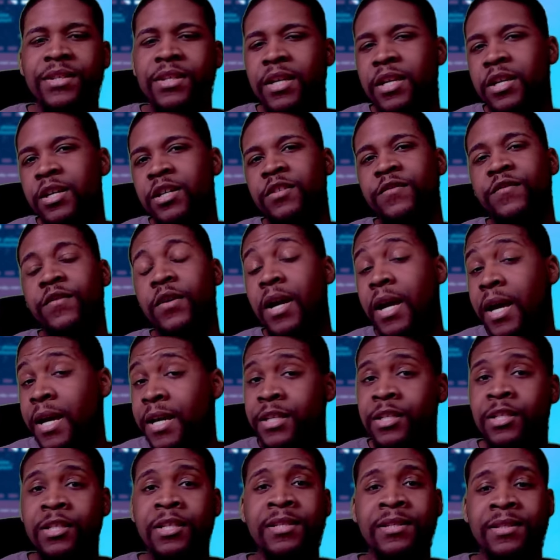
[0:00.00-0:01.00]
years for
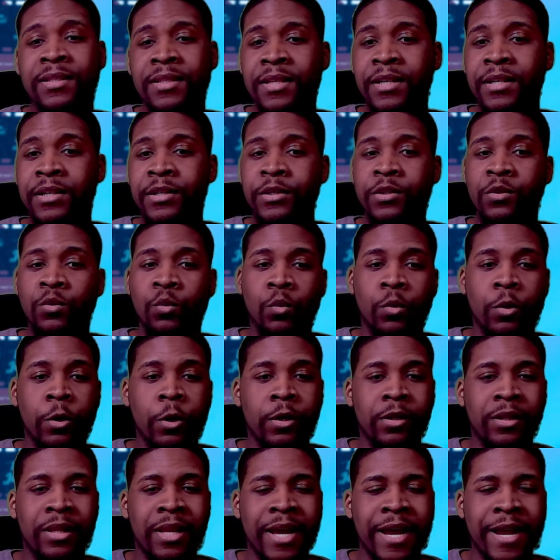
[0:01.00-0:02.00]
us Gen Zers
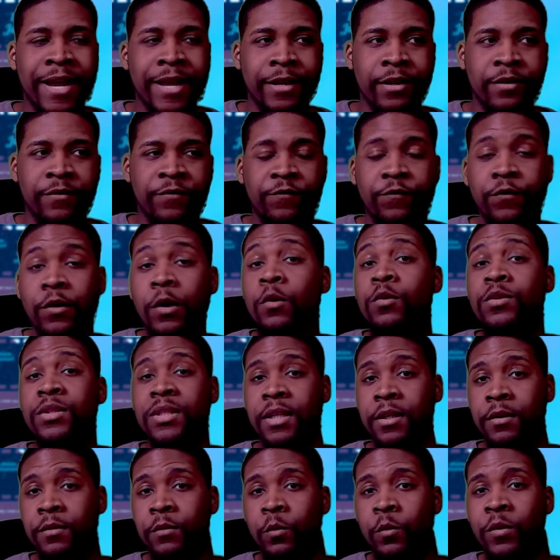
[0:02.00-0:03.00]
were like
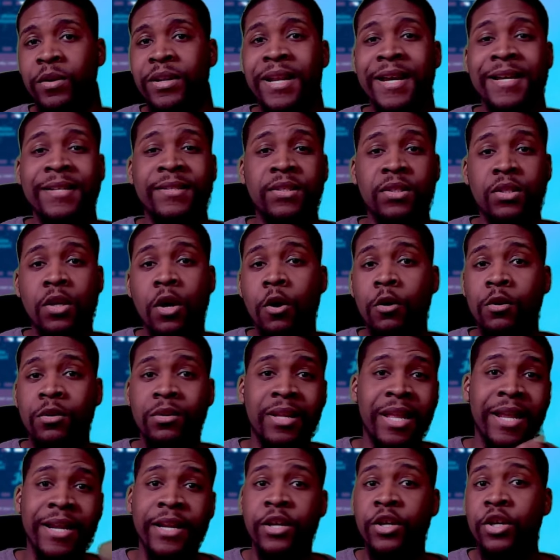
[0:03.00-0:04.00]
Frozen when that song
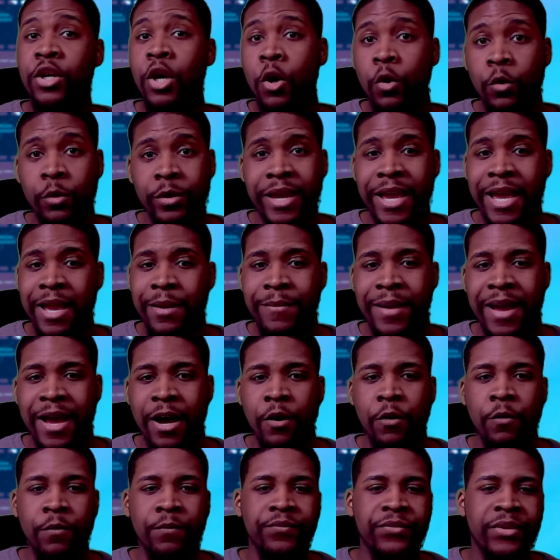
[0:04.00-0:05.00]
Let It Go came
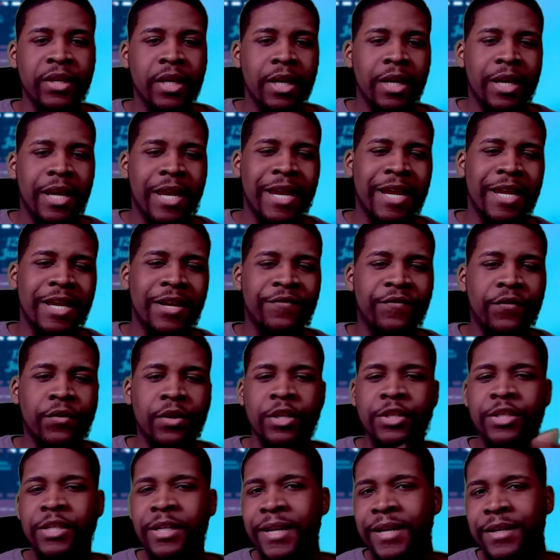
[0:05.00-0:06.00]
out. And for the
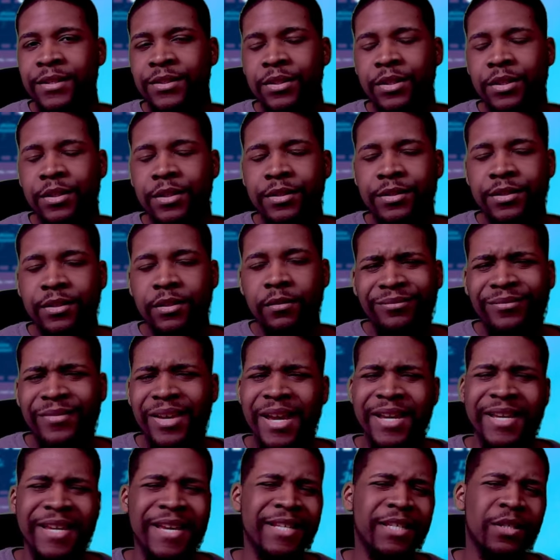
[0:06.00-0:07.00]
Gen Xers, I
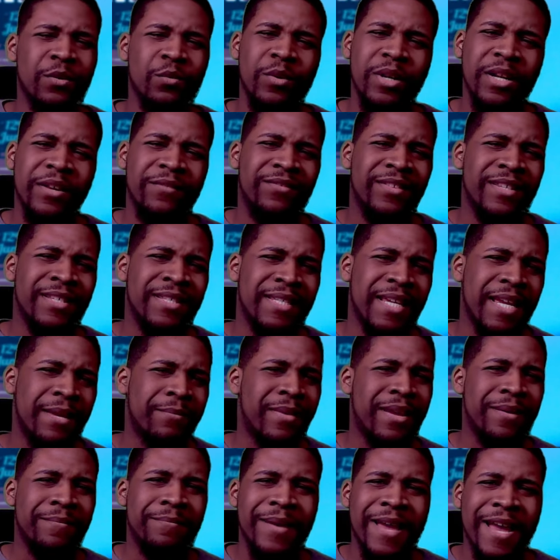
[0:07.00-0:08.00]
guess it would have the same
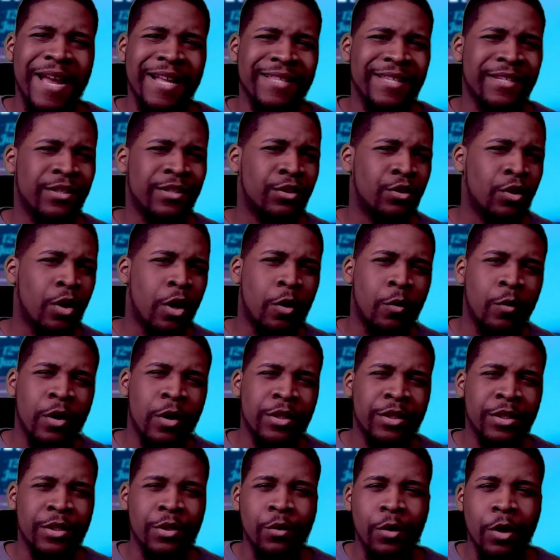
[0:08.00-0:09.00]
impact as Star
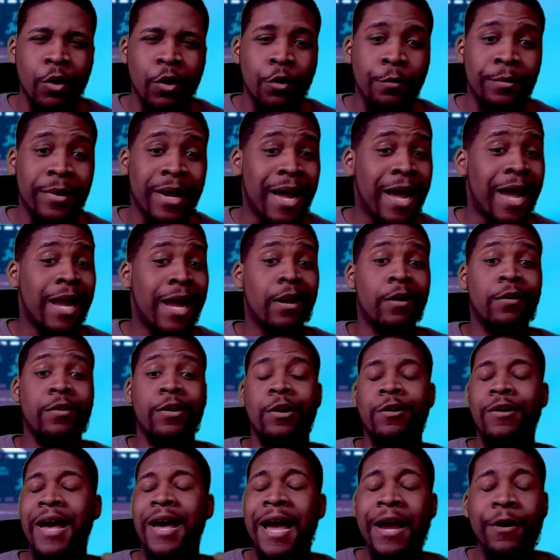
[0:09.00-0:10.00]
Wars New Hope. I don't
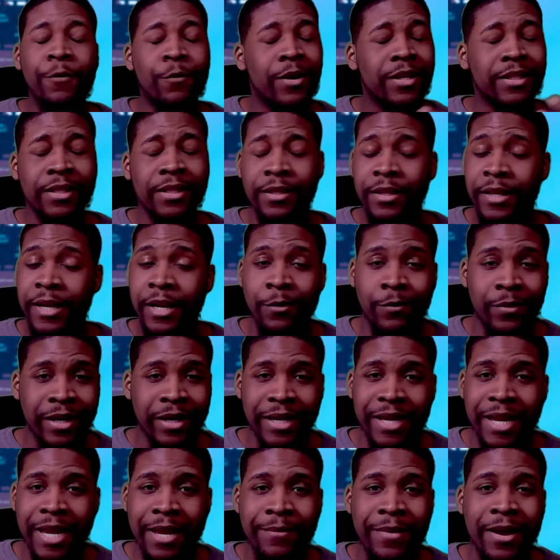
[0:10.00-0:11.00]
know. I wasn't there when it
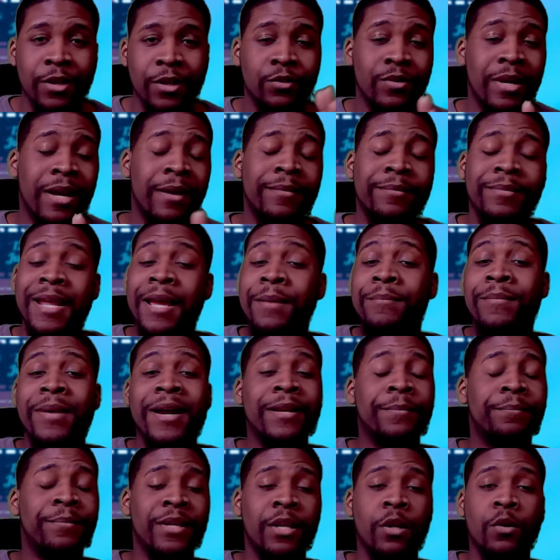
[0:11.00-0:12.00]
came out, so that
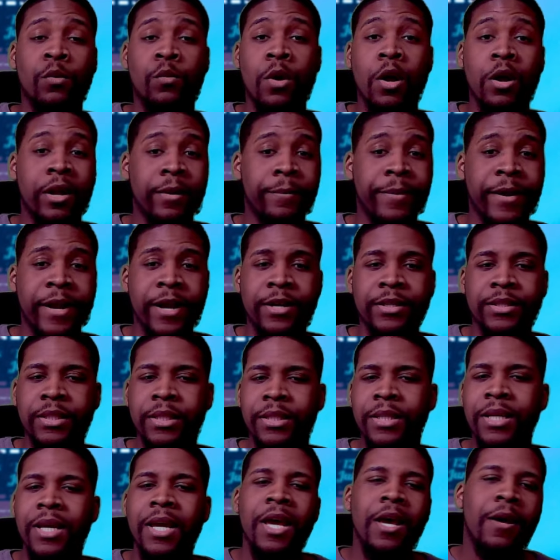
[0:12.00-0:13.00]
might be the wrong
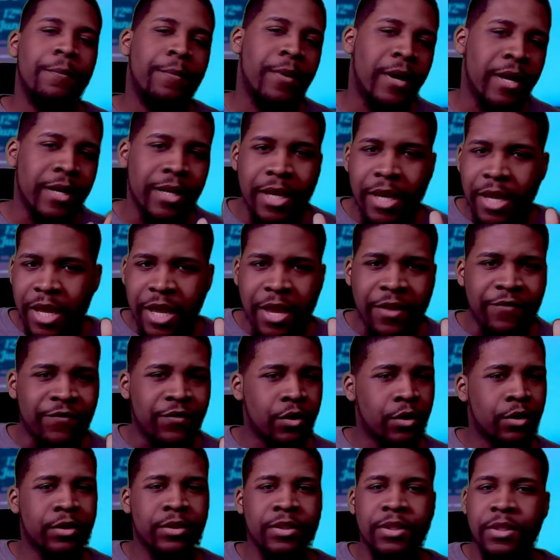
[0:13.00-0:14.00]
comparison. But if
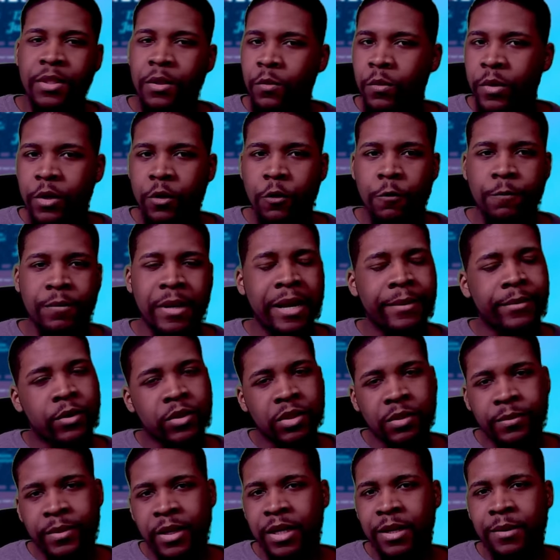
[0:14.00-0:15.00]
you're someone who probably knows
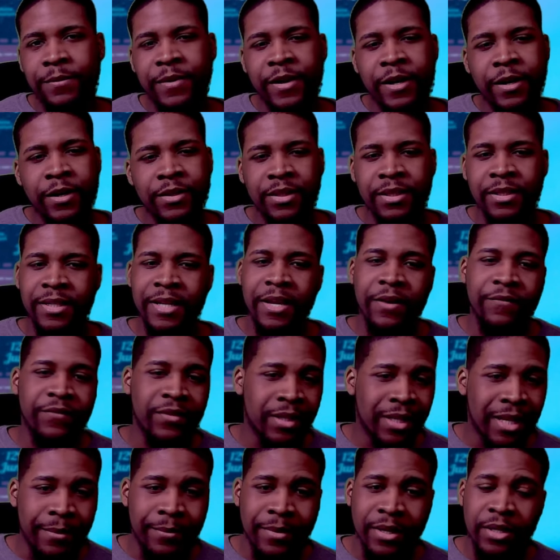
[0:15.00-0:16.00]
a better comparison,
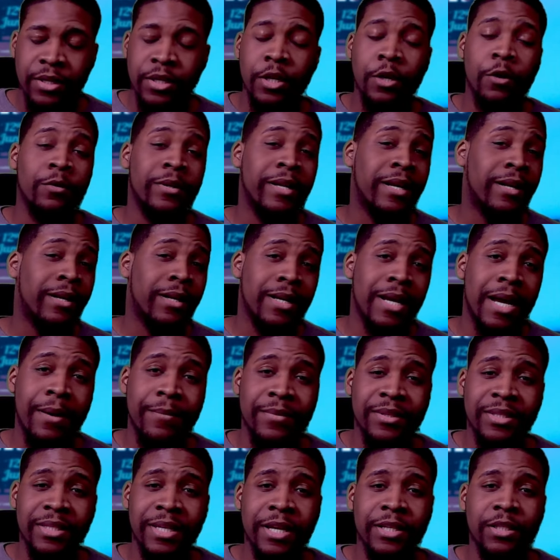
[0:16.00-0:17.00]
definitely let me know down in the
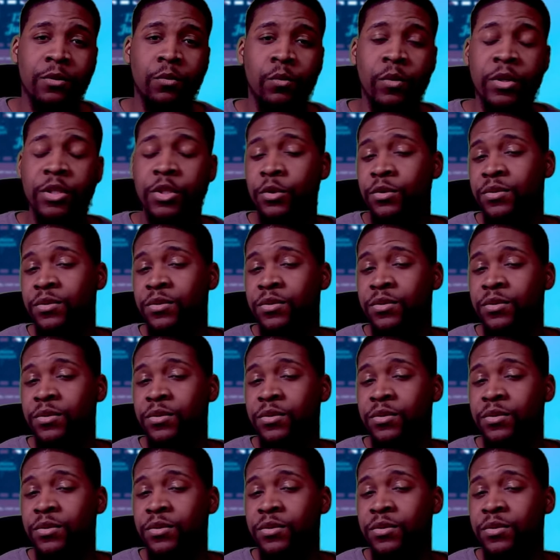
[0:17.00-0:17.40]
comment section what you